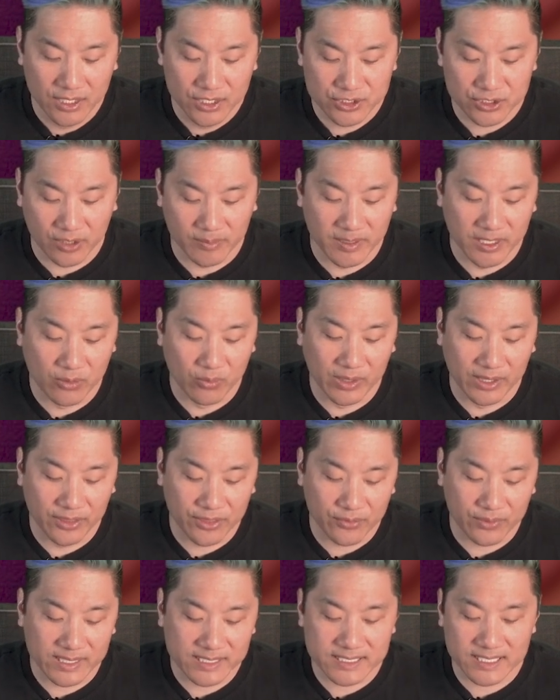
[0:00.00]
So I'm going to win
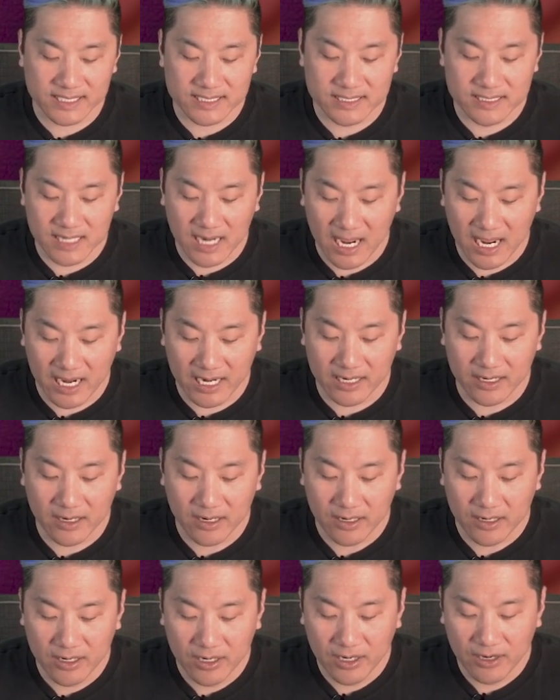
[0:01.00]
3, 6, 9
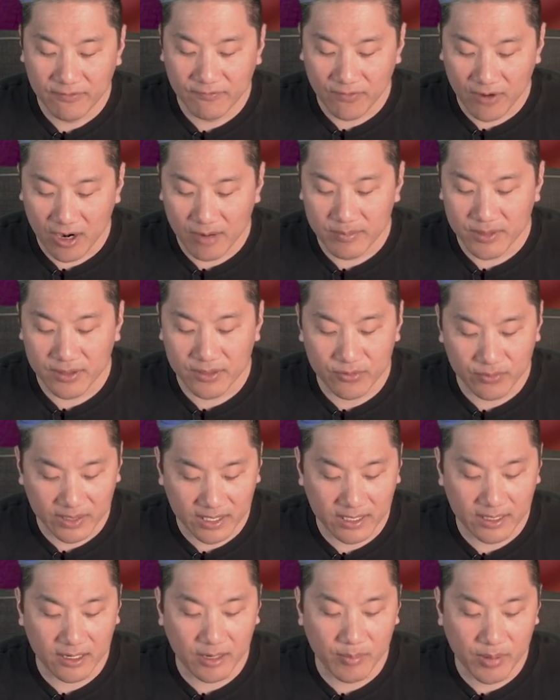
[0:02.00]
from the
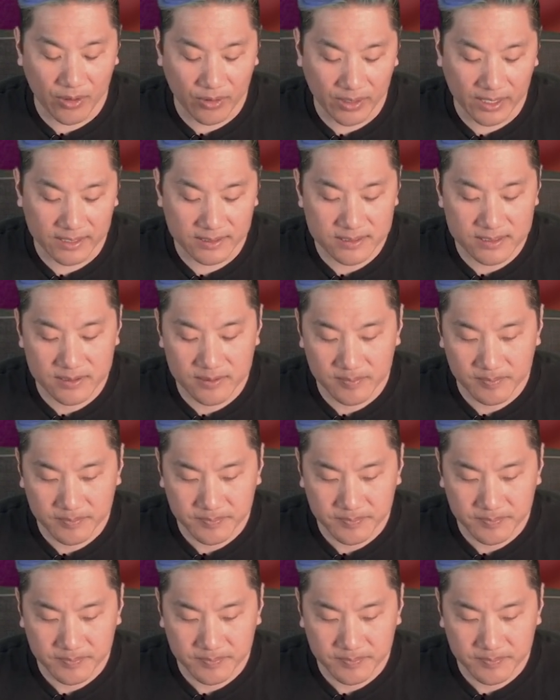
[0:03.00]
3 opponents.